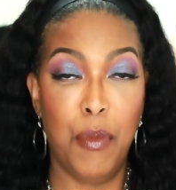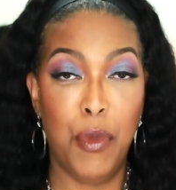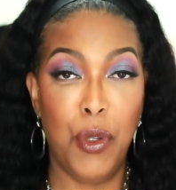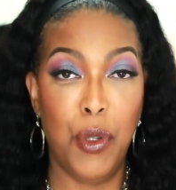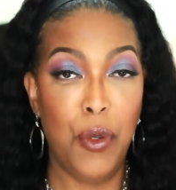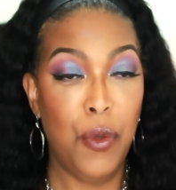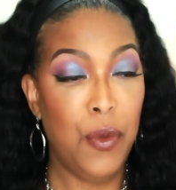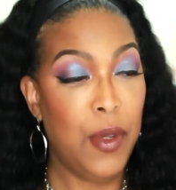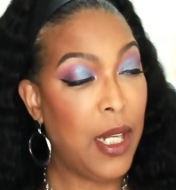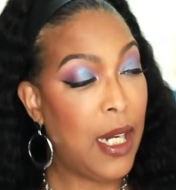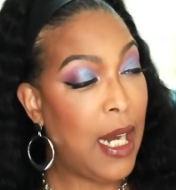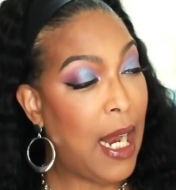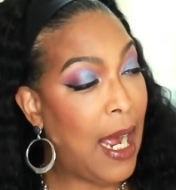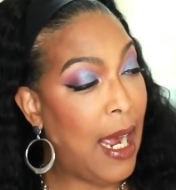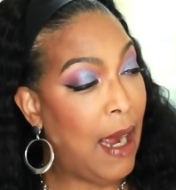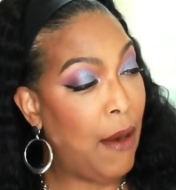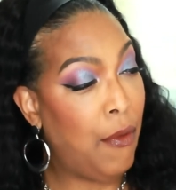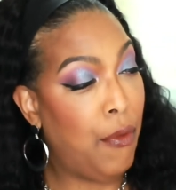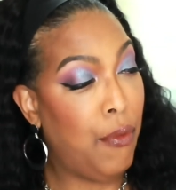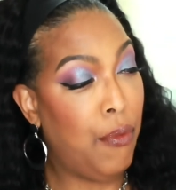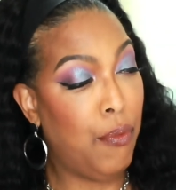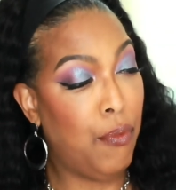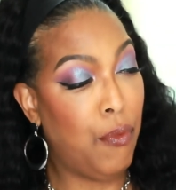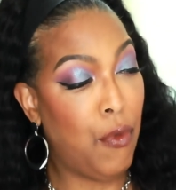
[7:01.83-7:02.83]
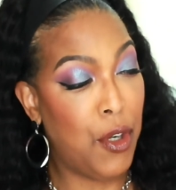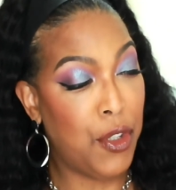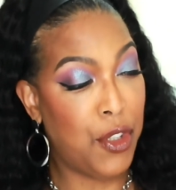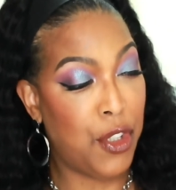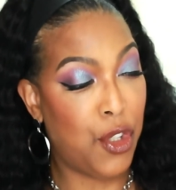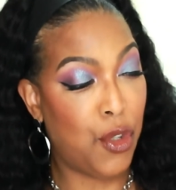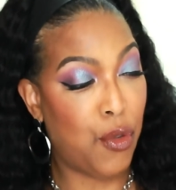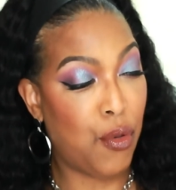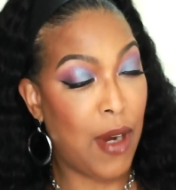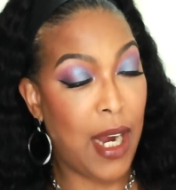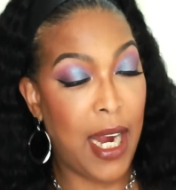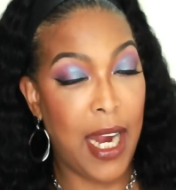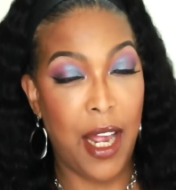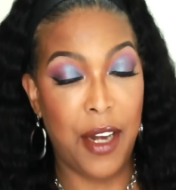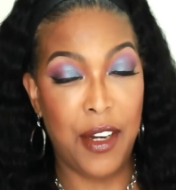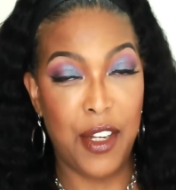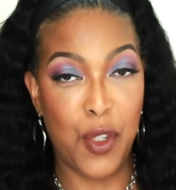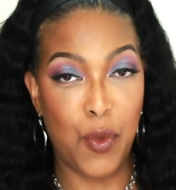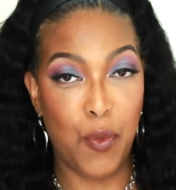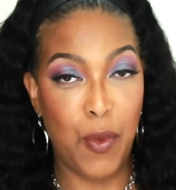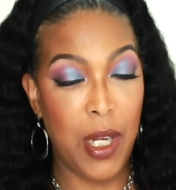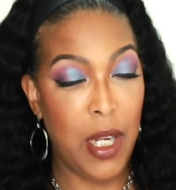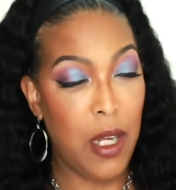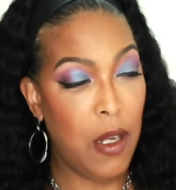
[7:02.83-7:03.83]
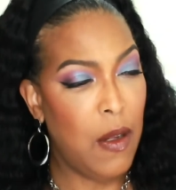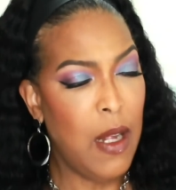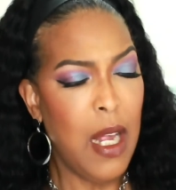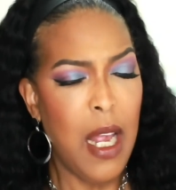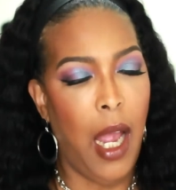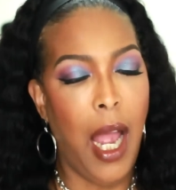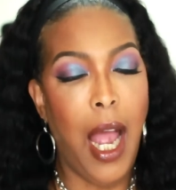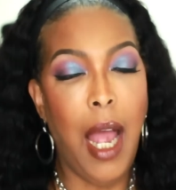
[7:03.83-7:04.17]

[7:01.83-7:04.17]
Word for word: Mood that I want to try out as well.